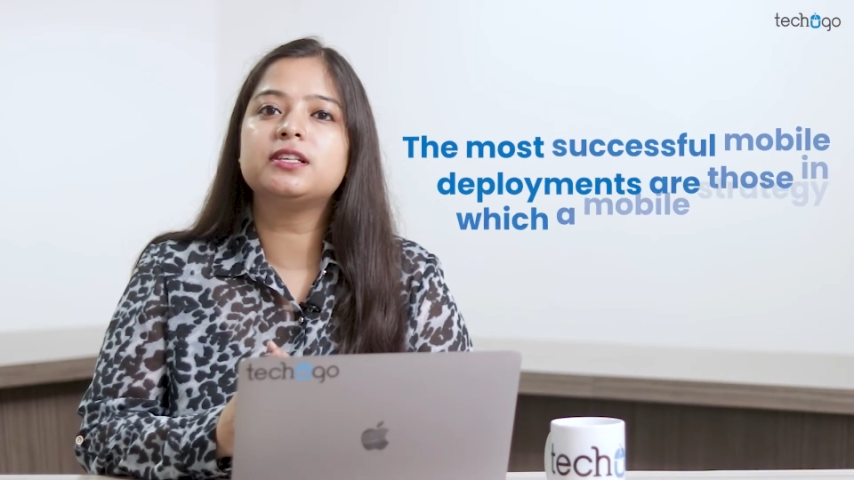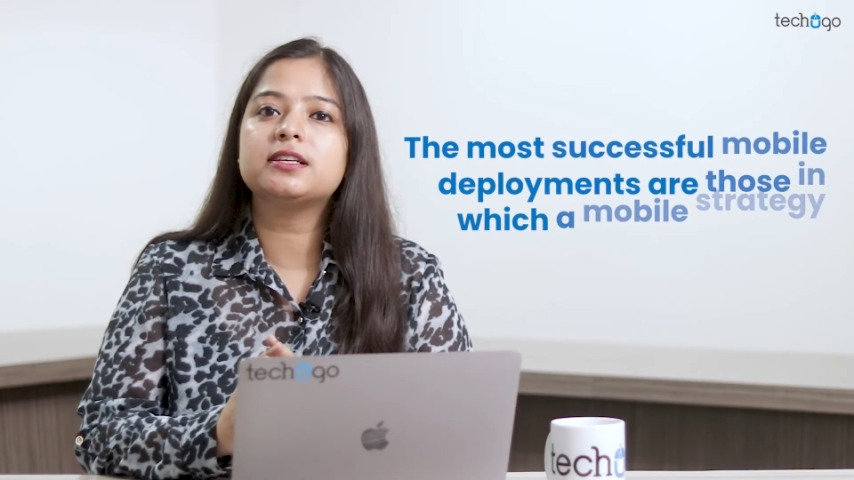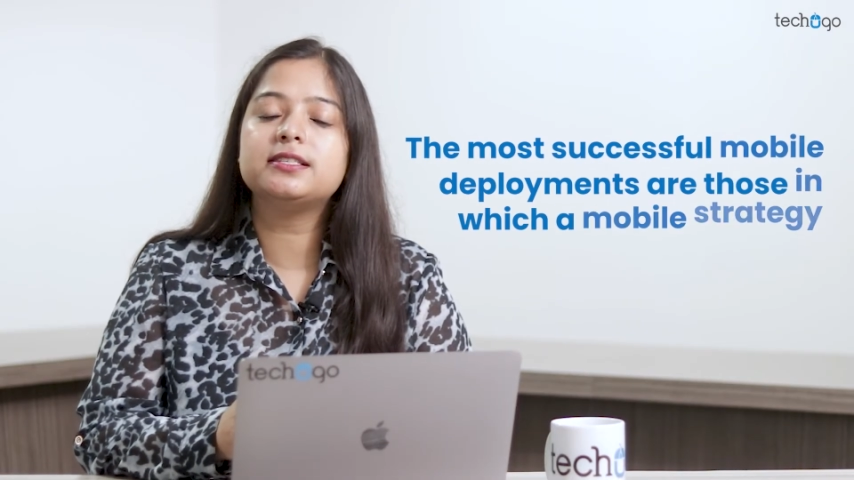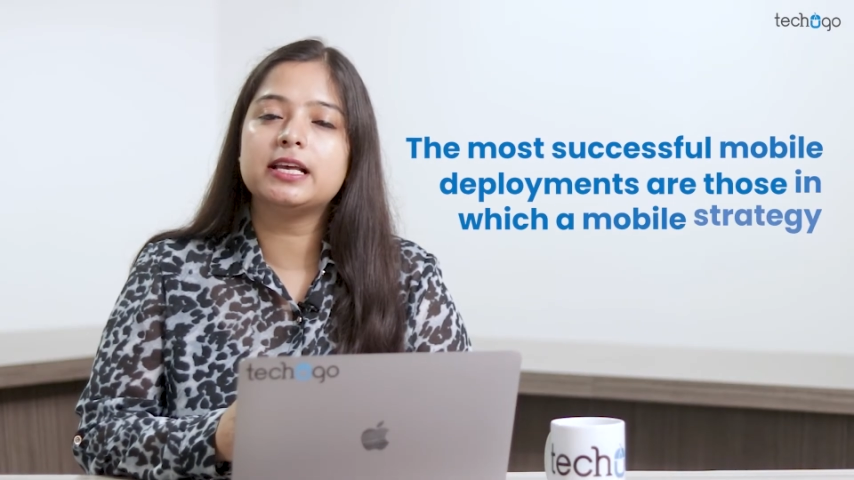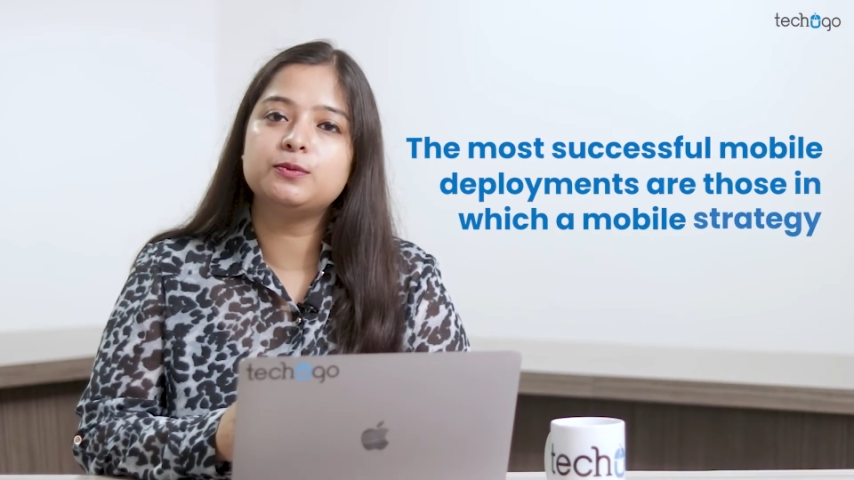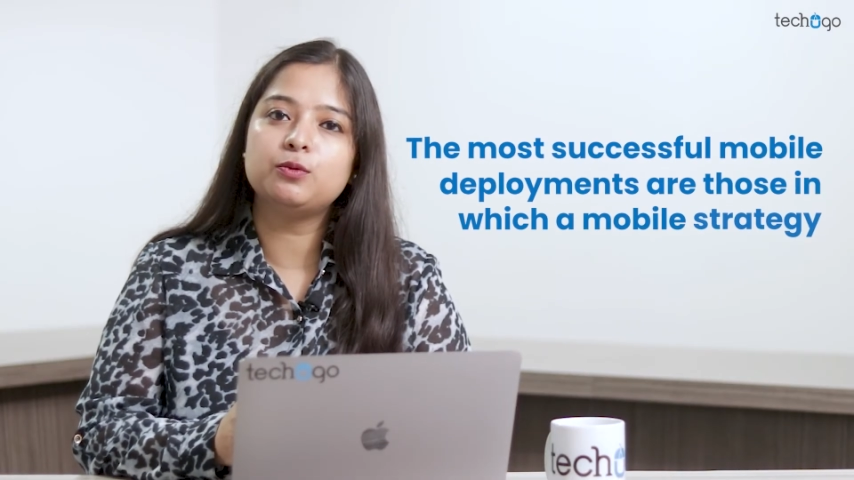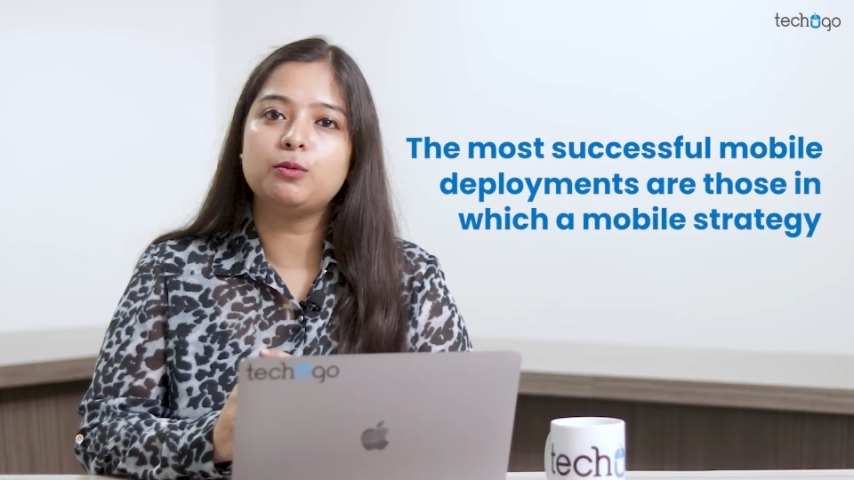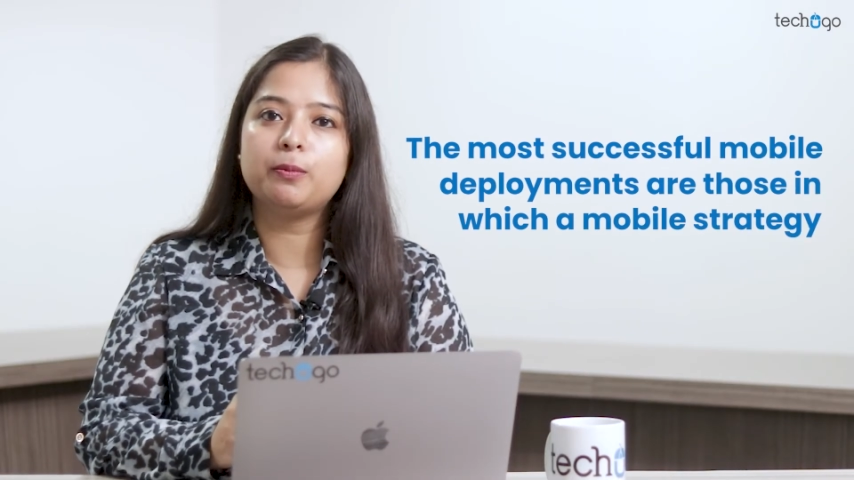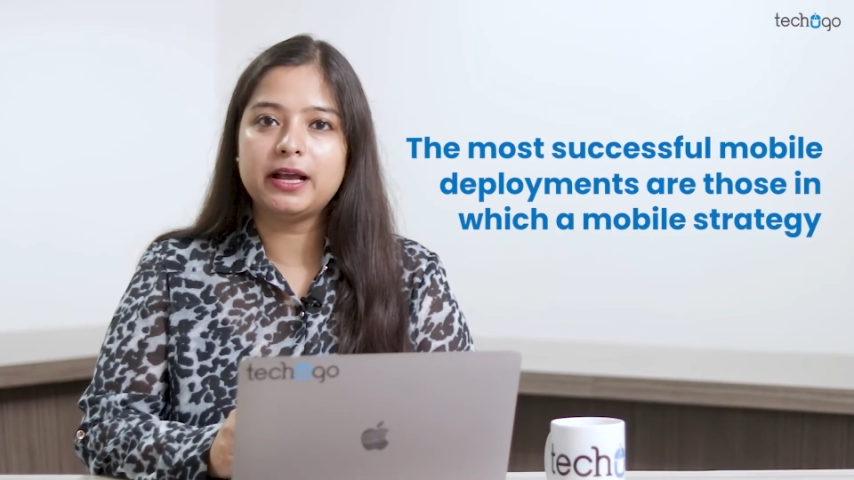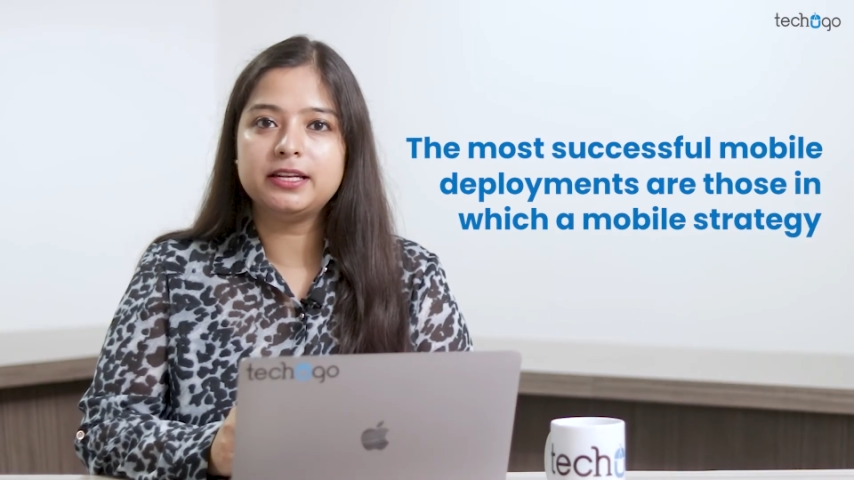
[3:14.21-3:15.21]
successful
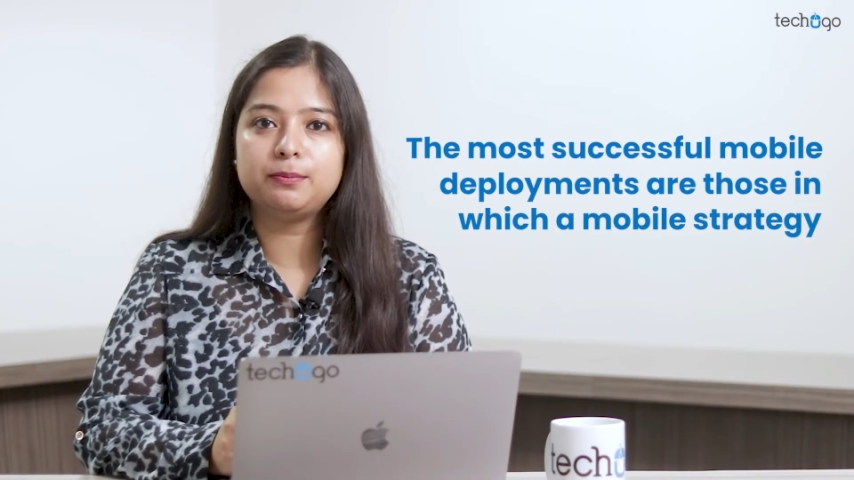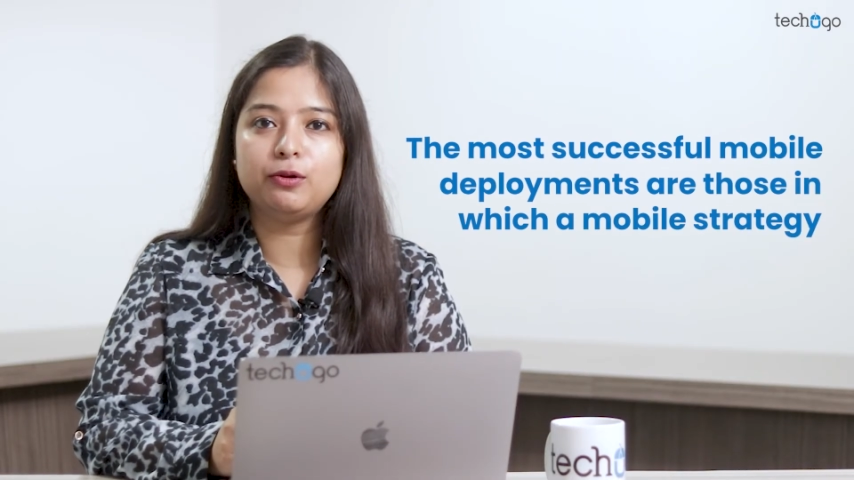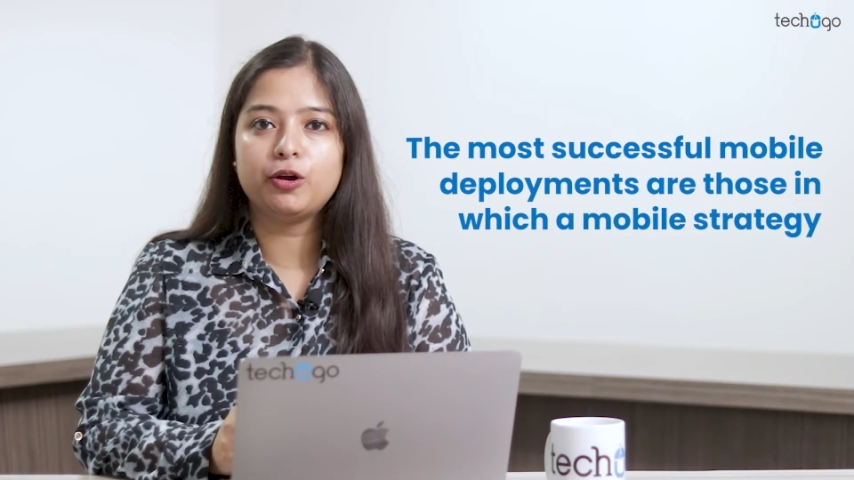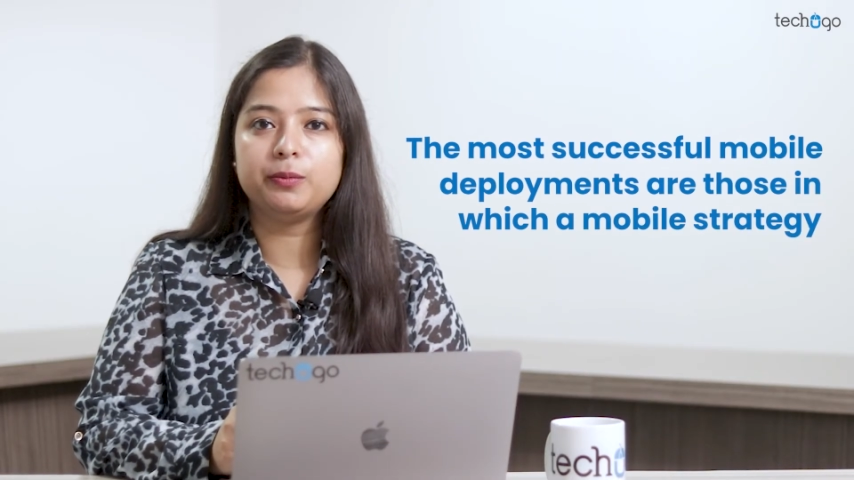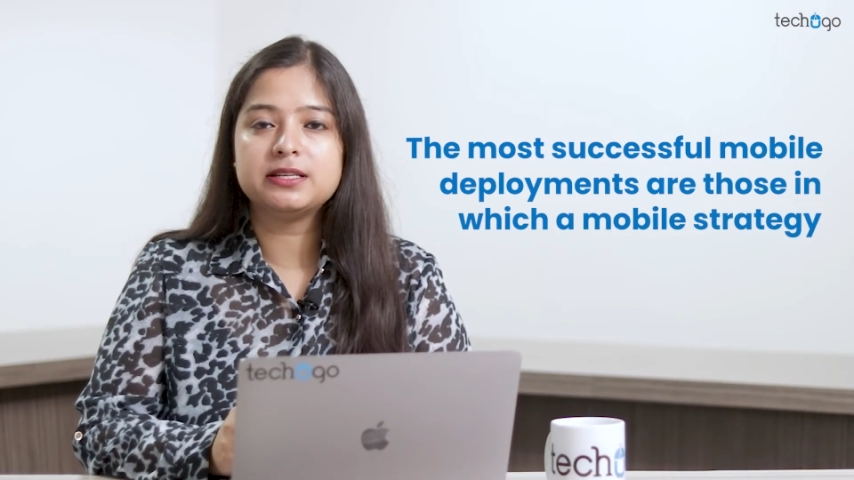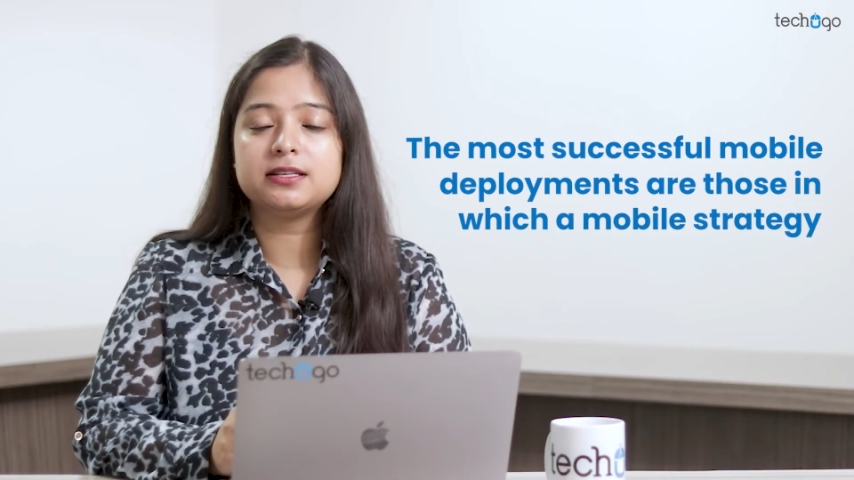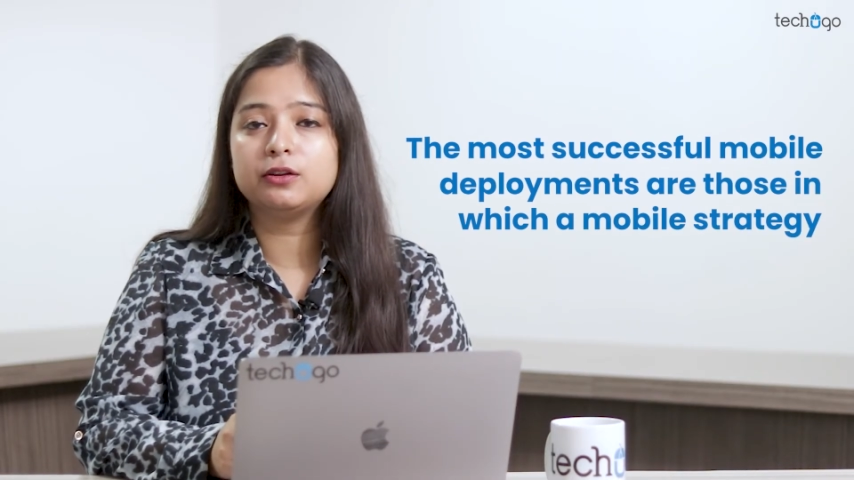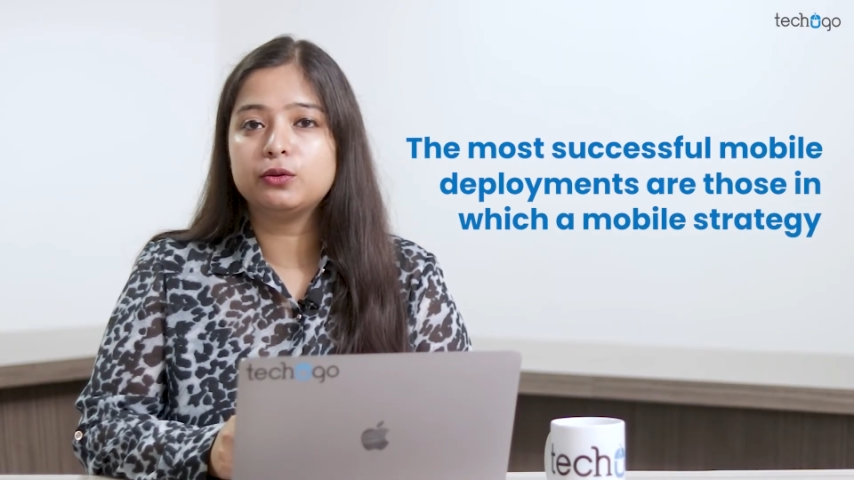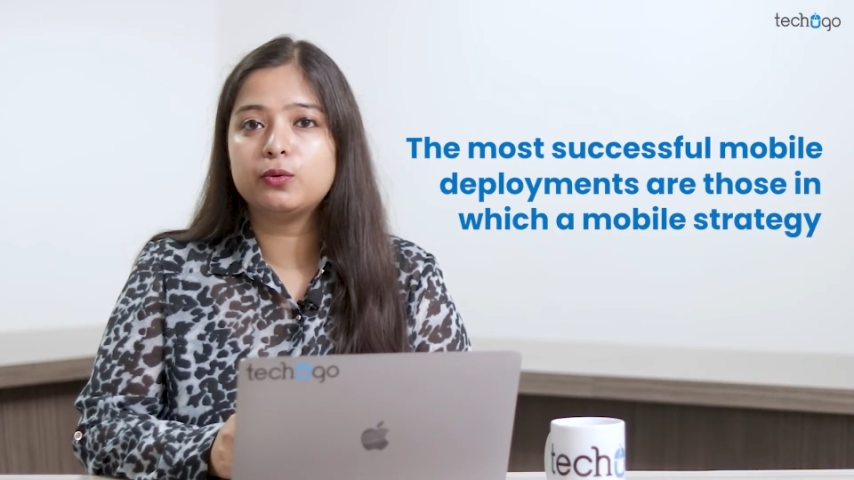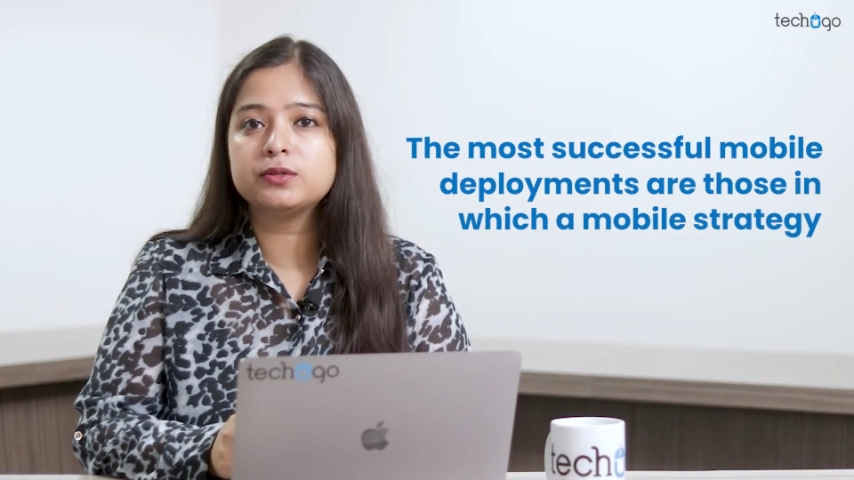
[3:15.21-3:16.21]
mobile deployments
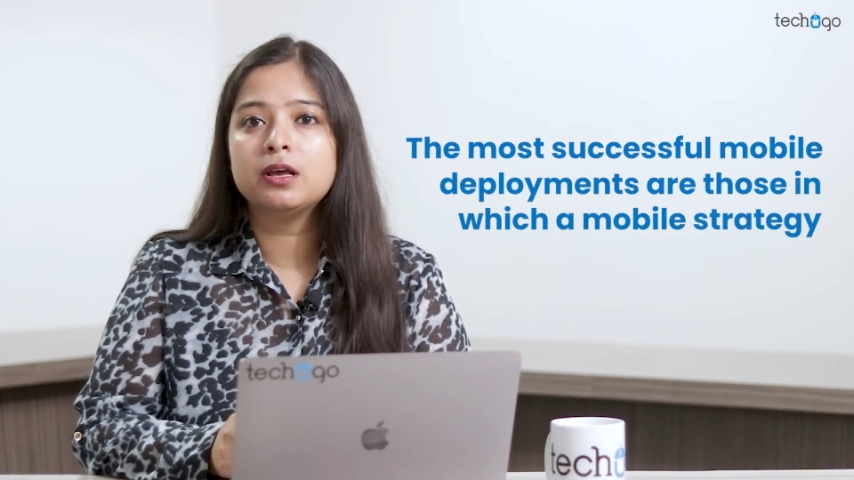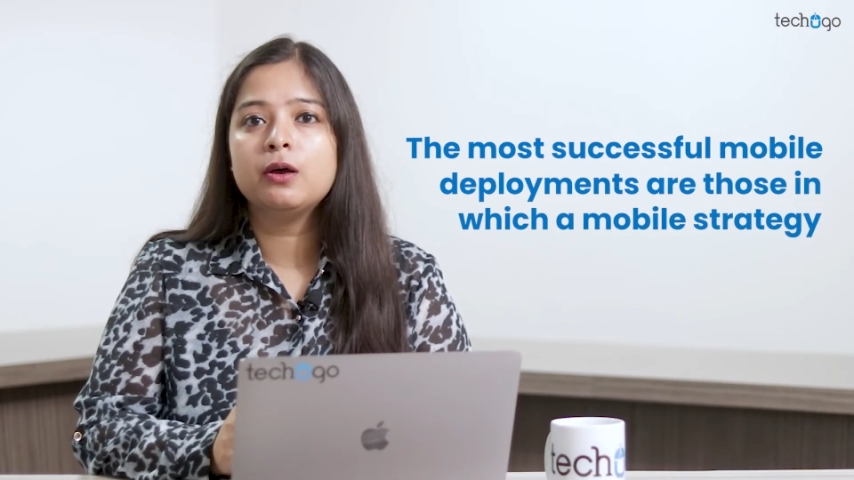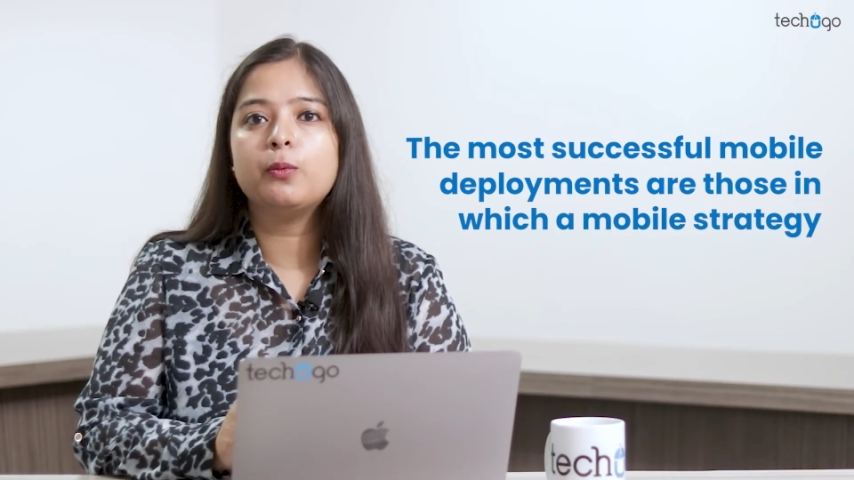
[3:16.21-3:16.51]
are those